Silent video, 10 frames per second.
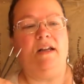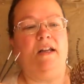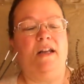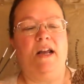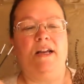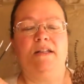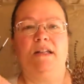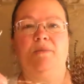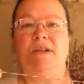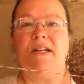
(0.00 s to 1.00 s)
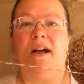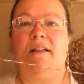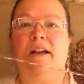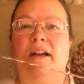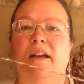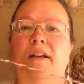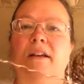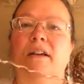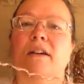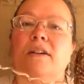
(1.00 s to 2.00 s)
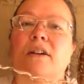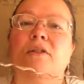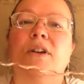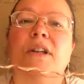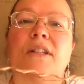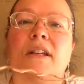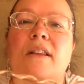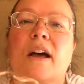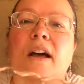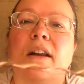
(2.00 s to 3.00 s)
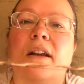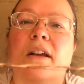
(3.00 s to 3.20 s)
it has this metallic, I don't know if you could see that.